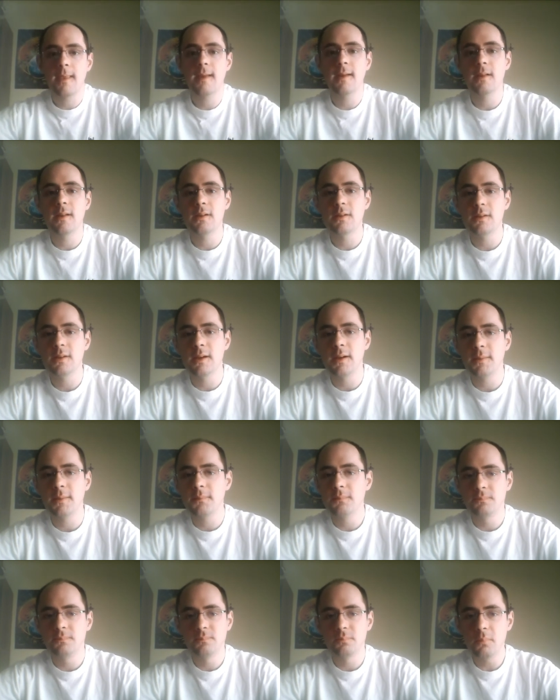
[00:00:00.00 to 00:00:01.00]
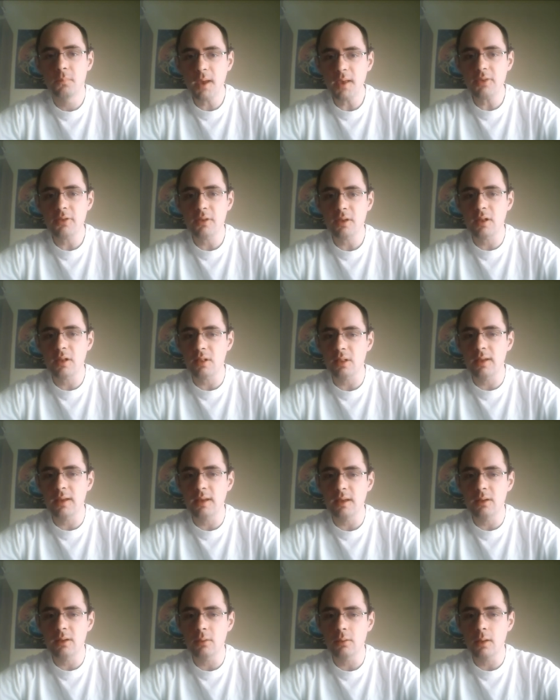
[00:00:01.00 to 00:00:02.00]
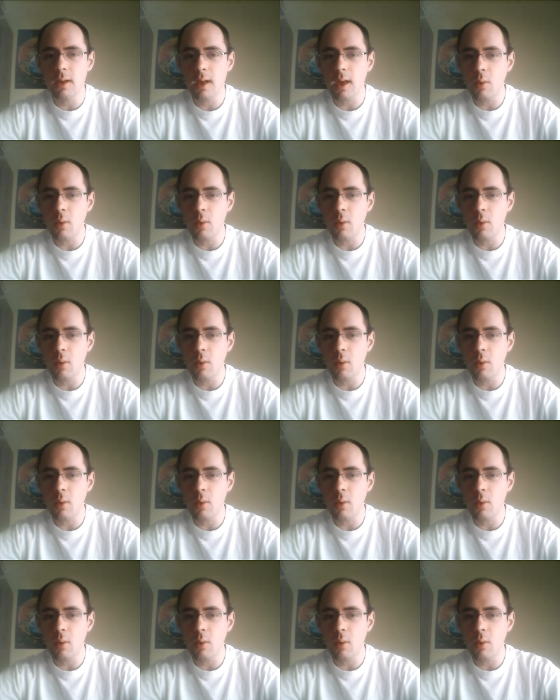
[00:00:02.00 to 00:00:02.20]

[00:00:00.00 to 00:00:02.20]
And basically,